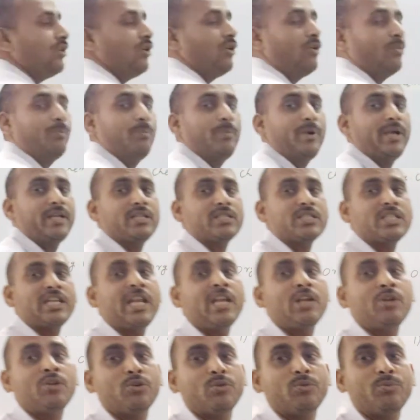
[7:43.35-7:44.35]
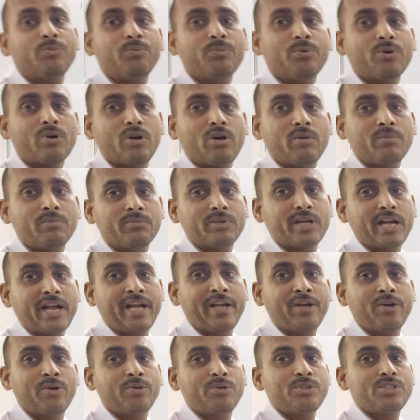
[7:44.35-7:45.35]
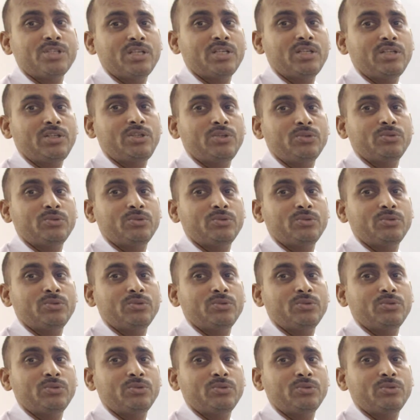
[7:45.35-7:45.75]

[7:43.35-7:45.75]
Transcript: of benzyl group from nitrogen